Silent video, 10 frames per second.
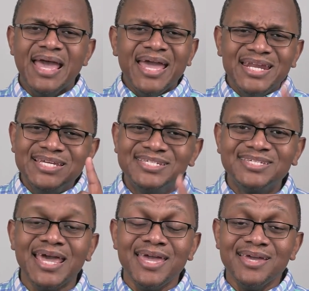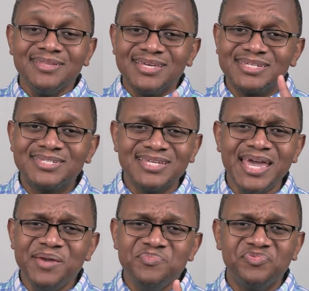And he's saying the
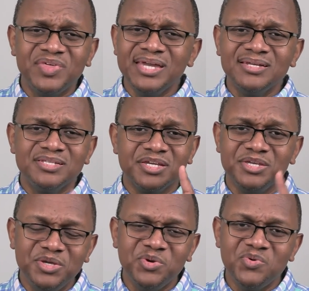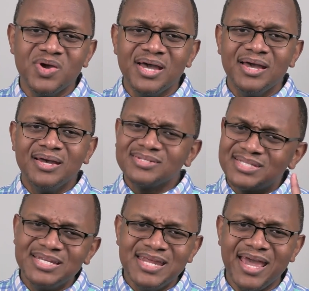same thing to you
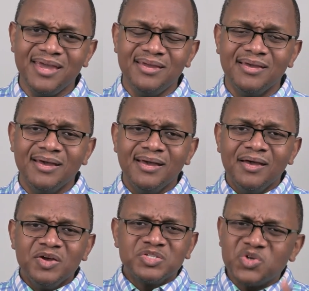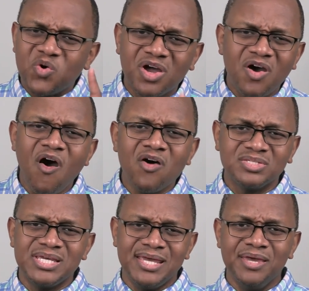today. So call
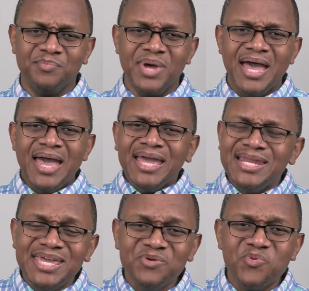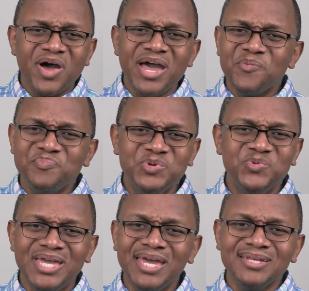to him and he will help you
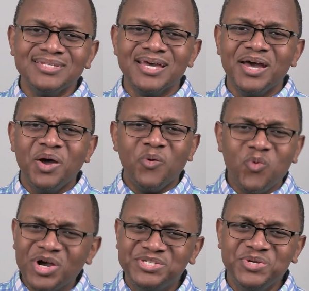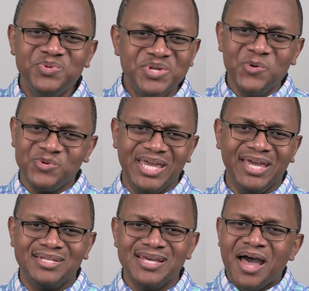get what you don't
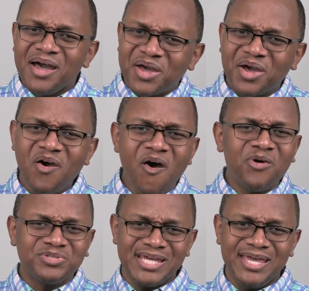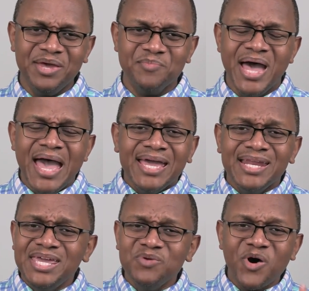get. Call to him and
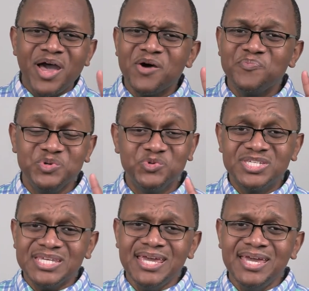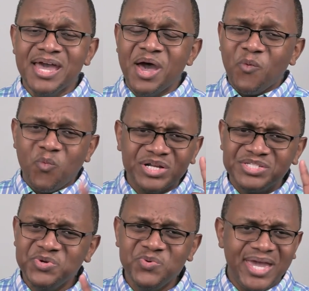he will help you see
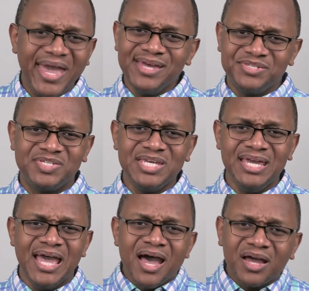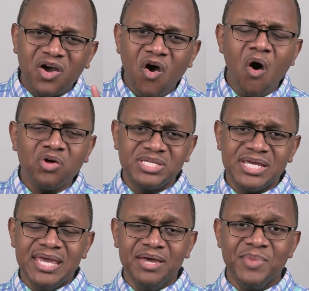what you can't see. Call to
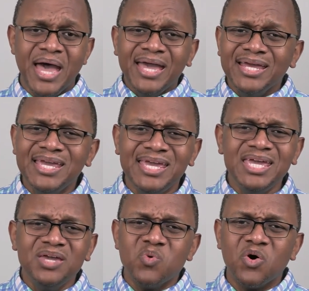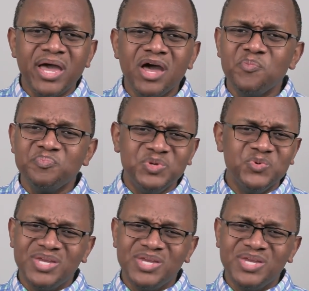him and he will help you